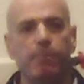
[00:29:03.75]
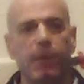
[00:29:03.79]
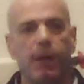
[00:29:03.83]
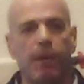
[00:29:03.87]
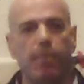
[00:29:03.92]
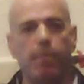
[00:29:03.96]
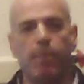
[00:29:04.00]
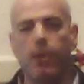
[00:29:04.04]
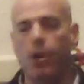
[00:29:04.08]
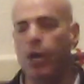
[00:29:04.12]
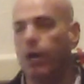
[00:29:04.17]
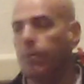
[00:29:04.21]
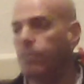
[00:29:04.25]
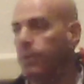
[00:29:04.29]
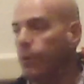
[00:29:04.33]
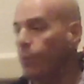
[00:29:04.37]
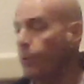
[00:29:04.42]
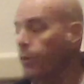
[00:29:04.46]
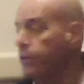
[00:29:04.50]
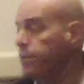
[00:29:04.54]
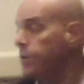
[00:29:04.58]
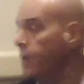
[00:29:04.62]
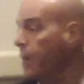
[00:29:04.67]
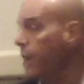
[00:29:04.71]
bombardment
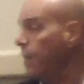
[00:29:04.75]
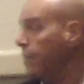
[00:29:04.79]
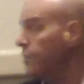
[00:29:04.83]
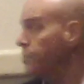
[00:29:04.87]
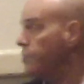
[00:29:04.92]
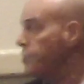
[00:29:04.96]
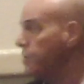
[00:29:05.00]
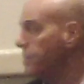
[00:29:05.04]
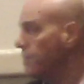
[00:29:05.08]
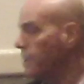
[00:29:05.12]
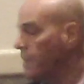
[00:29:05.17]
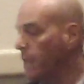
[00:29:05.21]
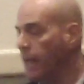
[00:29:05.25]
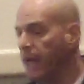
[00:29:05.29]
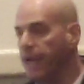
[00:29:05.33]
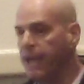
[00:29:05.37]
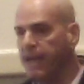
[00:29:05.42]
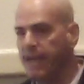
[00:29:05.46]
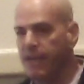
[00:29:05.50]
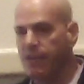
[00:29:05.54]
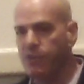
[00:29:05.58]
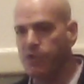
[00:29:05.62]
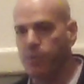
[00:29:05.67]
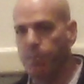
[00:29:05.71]
with knowledge and
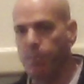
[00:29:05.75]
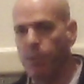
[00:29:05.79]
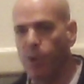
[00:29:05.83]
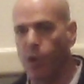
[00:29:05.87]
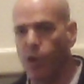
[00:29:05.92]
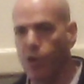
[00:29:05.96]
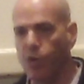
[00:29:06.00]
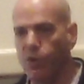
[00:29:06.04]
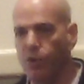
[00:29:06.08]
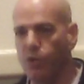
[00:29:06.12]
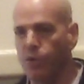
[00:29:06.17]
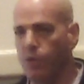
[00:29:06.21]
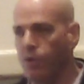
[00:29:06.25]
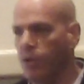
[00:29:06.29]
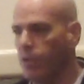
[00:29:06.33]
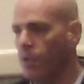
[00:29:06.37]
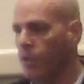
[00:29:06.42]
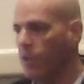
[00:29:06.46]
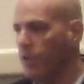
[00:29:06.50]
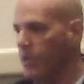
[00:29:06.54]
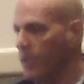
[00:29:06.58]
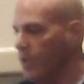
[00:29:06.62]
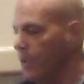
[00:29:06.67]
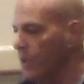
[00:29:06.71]
light as a
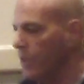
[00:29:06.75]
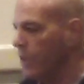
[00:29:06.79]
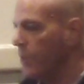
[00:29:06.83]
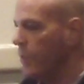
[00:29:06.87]
particle,